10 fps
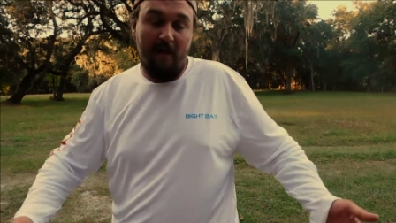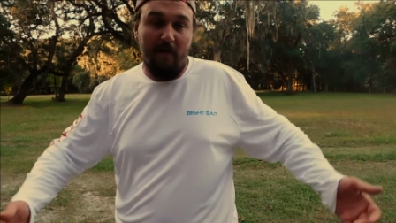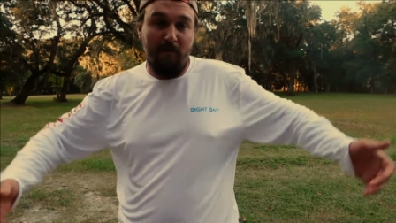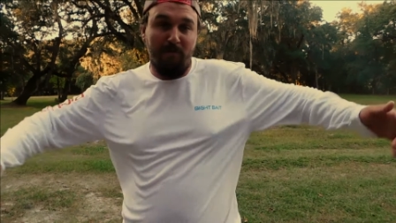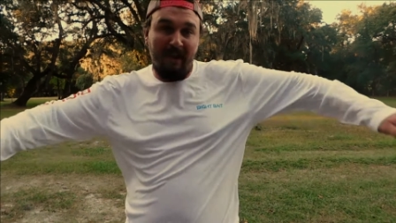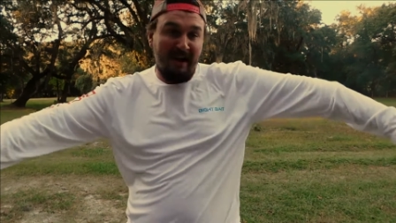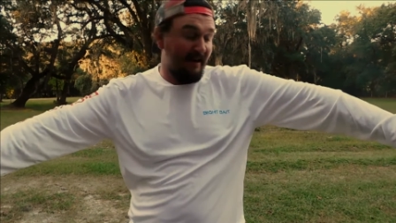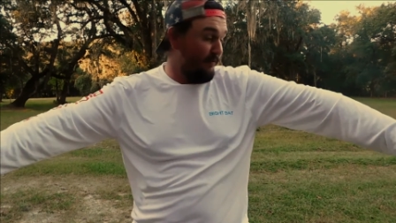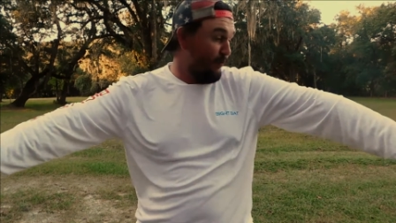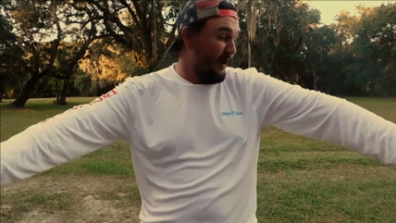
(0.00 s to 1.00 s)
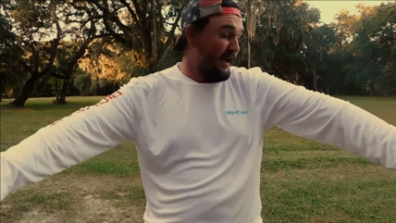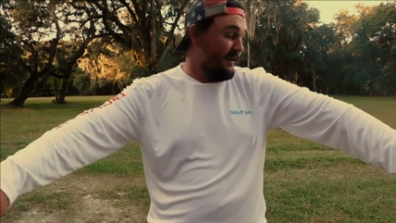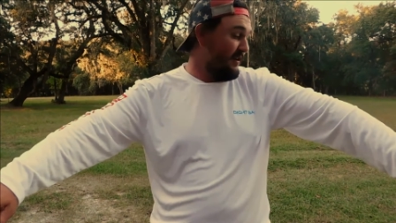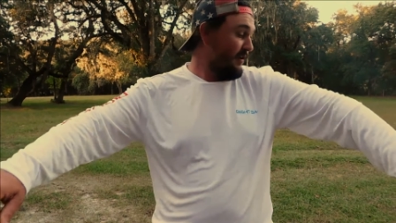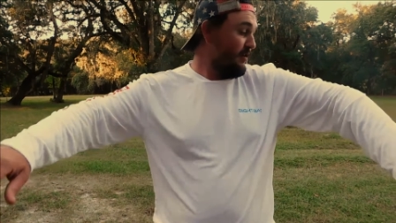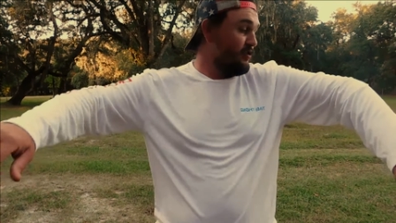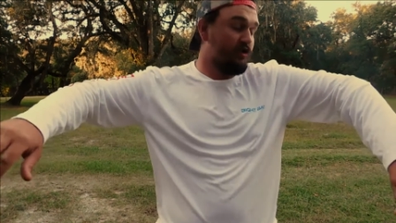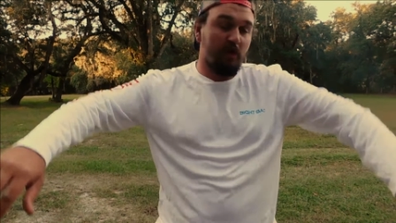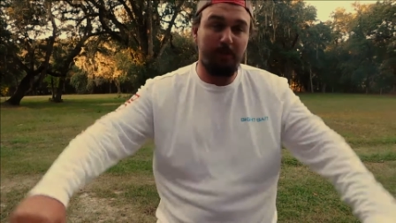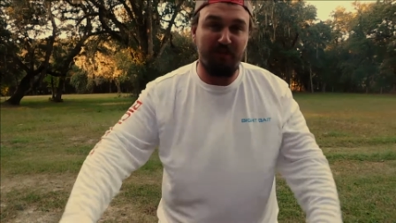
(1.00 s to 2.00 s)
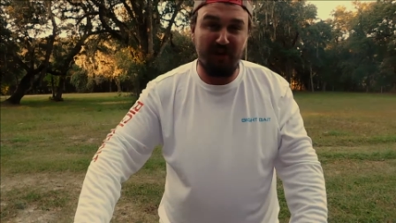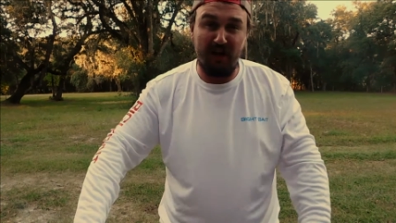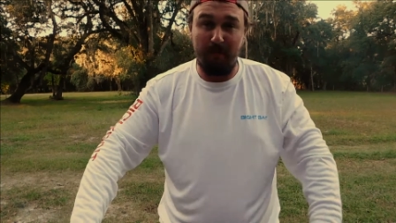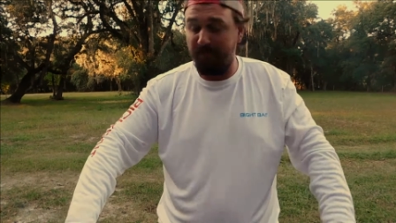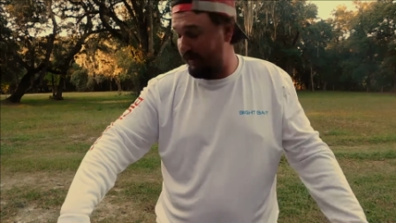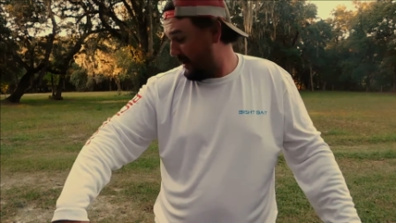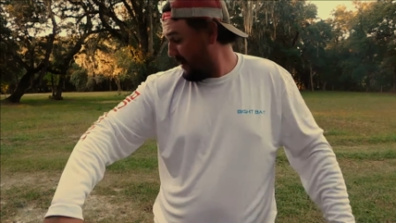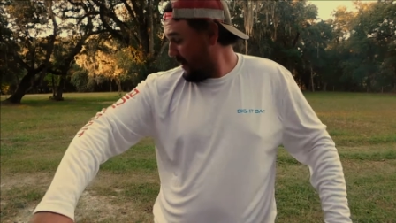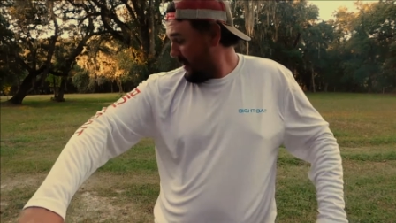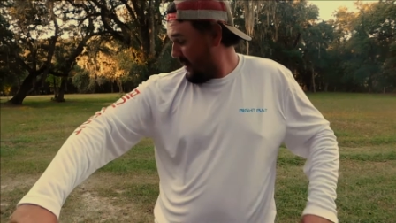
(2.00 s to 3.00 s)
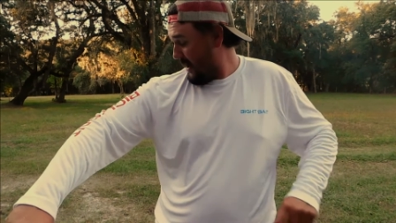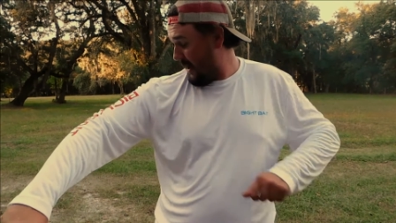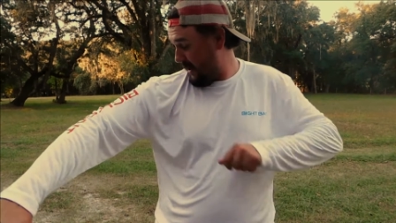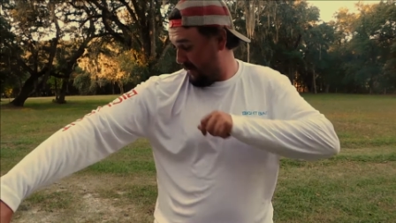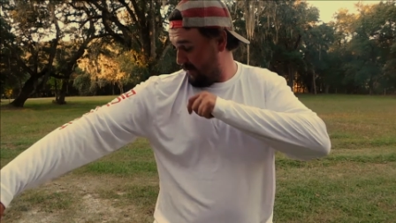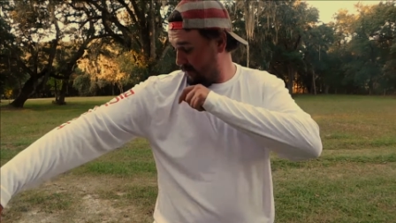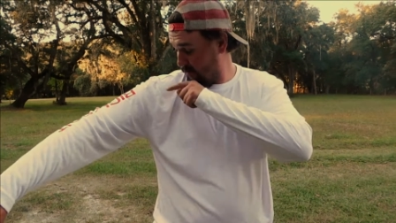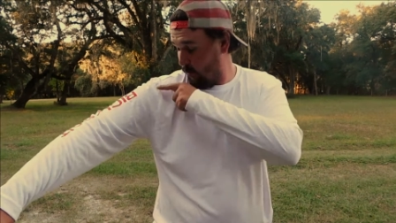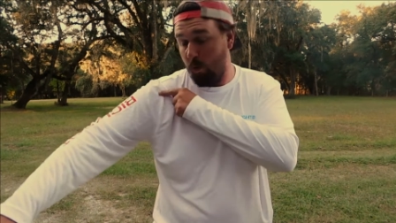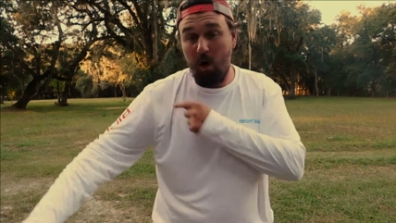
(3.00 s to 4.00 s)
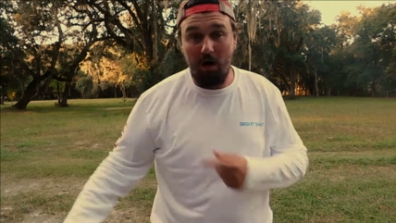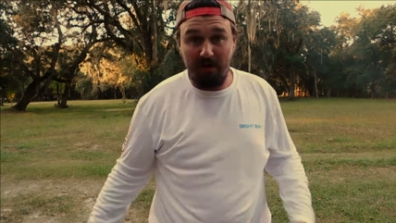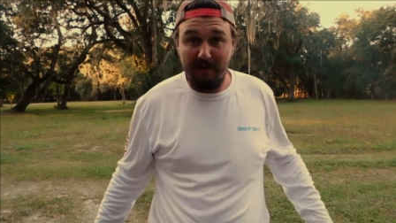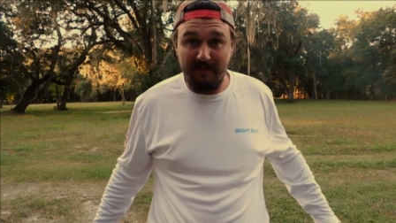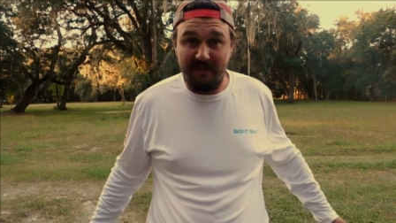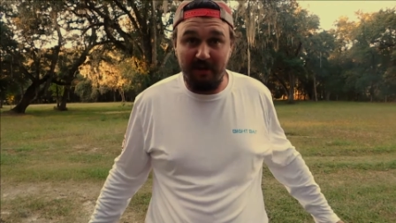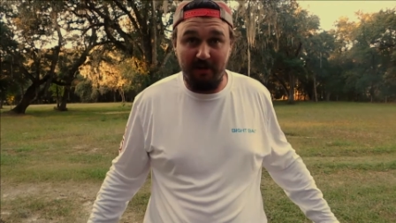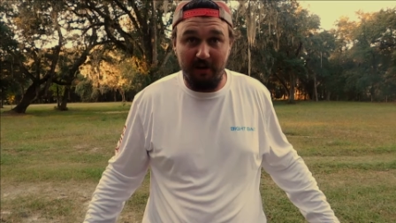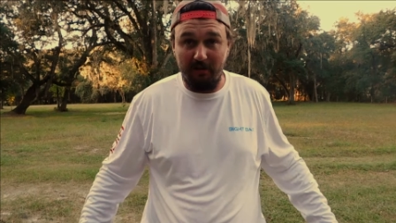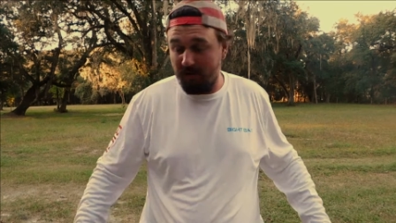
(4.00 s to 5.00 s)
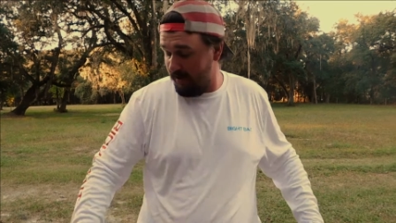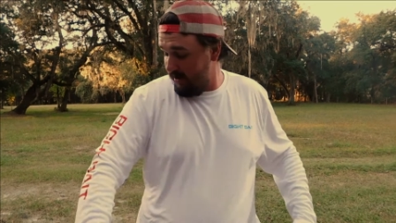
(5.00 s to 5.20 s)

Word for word: are lightweight, super comfy, and quality material.